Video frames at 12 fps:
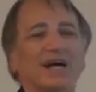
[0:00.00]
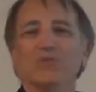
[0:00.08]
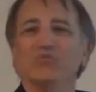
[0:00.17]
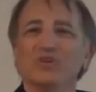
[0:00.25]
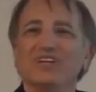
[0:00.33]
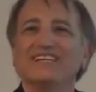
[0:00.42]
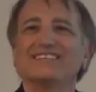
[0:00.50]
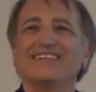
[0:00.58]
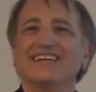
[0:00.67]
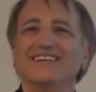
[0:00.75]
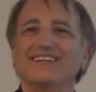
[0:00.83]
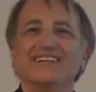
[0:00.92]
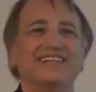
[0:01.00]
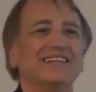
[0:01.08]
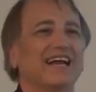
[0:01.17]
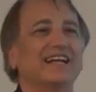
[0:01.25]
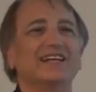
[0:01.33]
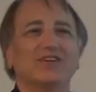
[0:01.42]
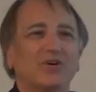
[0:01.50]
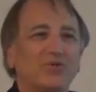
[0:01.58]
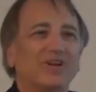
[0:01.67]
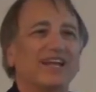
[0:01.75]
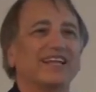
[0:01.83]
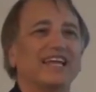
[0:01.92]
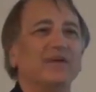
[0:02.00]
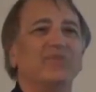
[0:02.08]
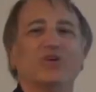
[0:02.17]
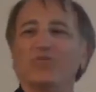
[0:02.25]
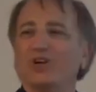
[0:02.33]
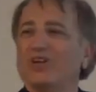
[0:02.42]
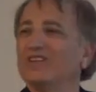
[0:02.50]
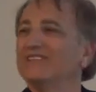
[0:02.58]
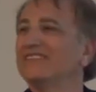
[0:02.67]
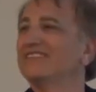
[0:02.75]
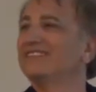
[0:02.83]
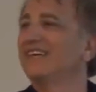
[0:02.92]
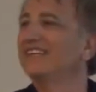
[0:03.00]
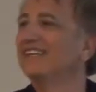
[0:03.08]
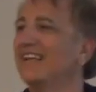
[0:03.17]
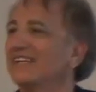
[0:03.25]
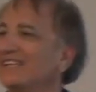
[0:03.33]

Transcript: I'm really excited to see. I didn't know when I came here about all this exciting